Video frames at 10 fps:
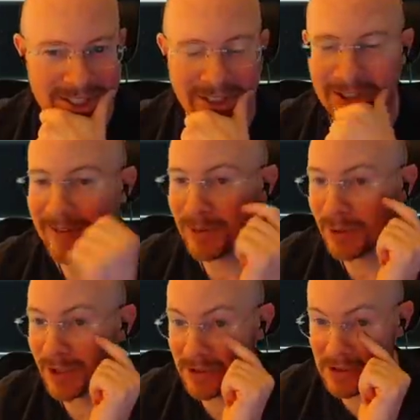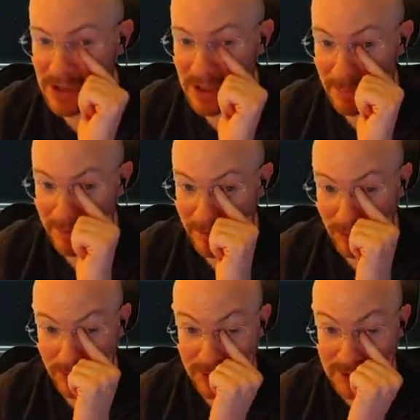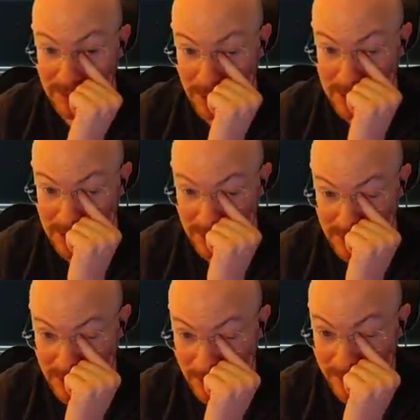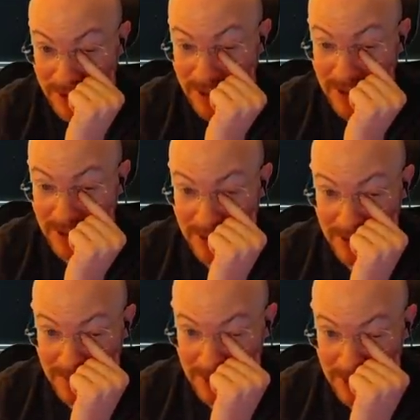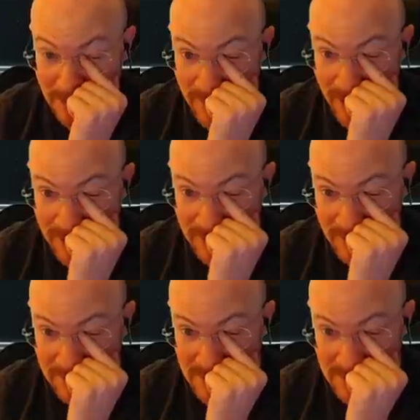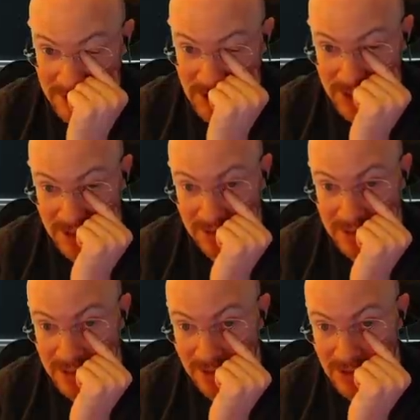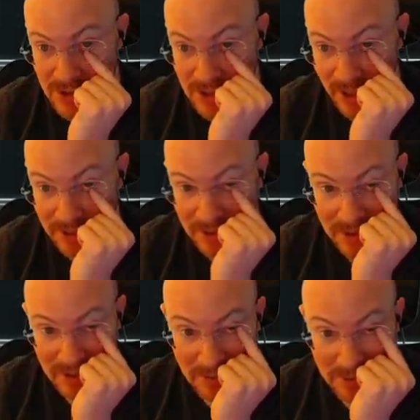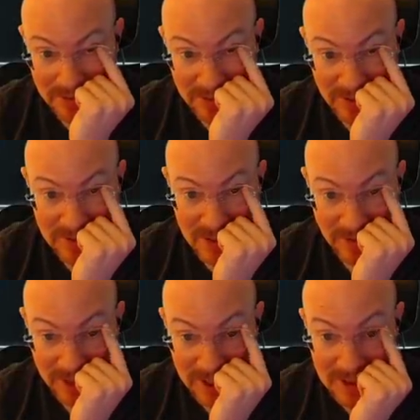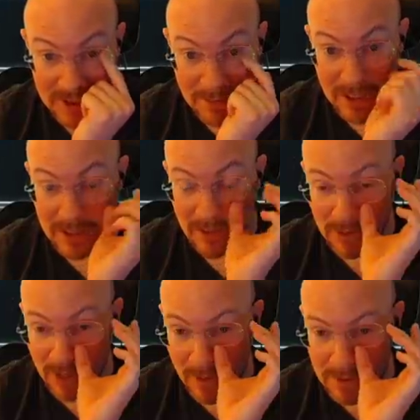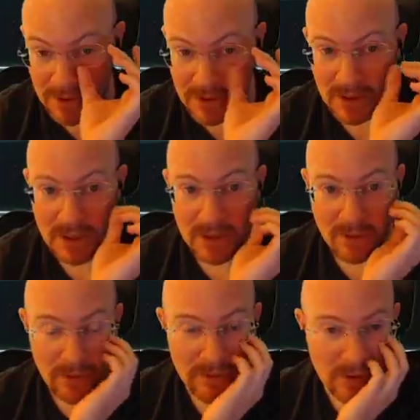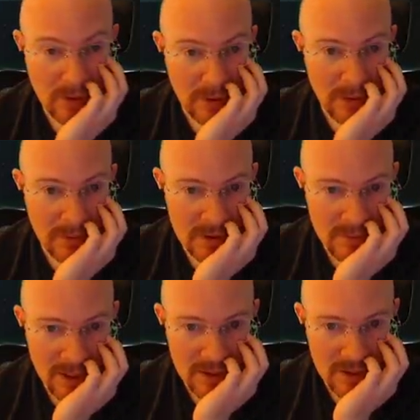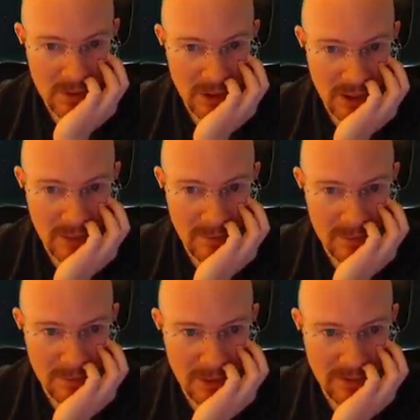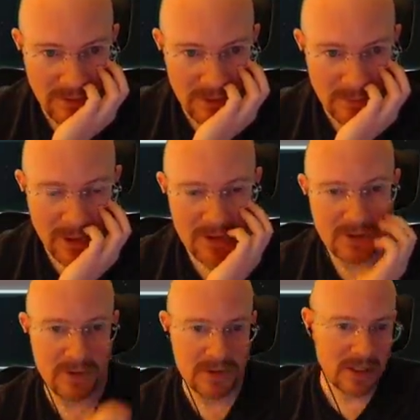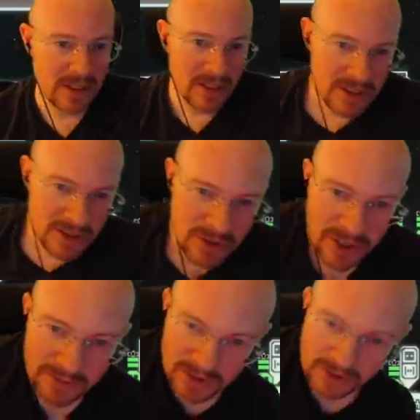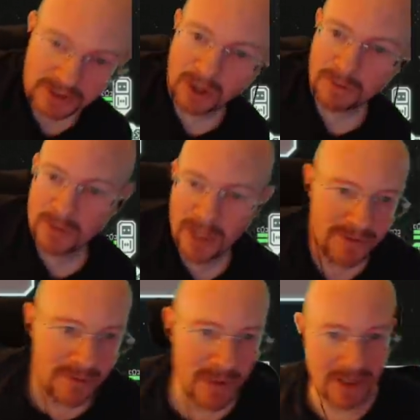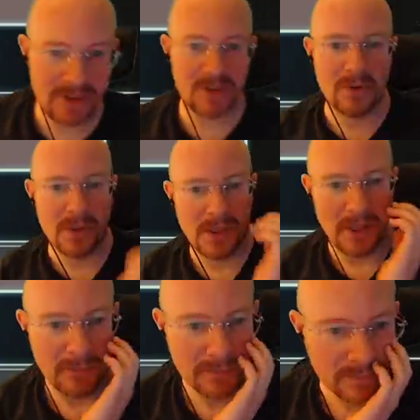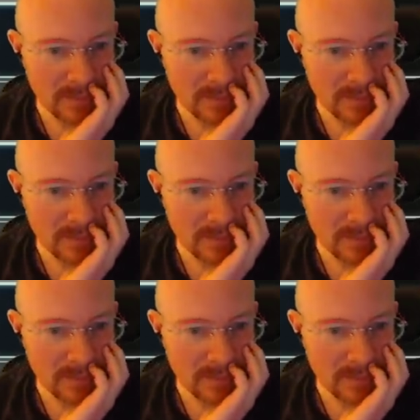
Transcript: kill everyone on your ship if you for the, force the doors open, you command them to be shield, sealed shut. With the fear of suffocation in space and no other options, one of her crew members manages to quickly come up with modified repair drones. So, you have returned home, you will have to make do with them.